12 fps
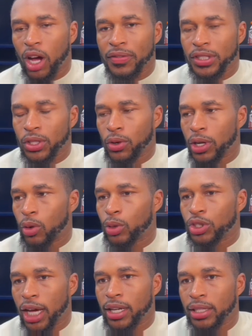the offensive coordinator,
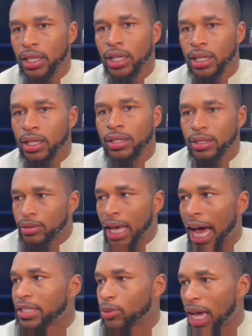would try to
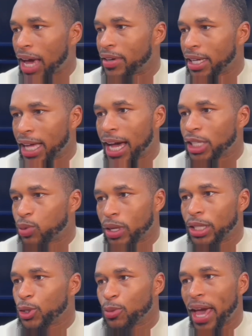obviously, with having a guy
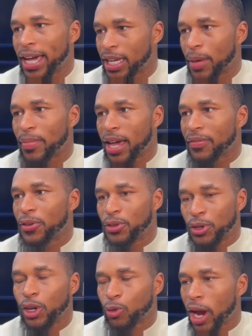22 back in that backfield,
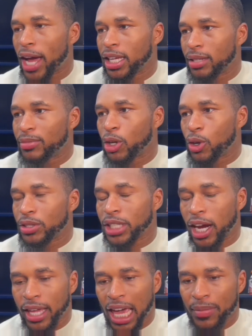you're going to ride him the whole
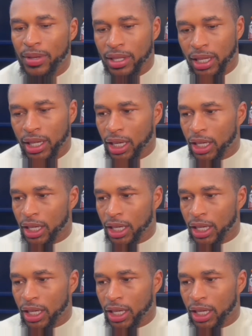entire game and,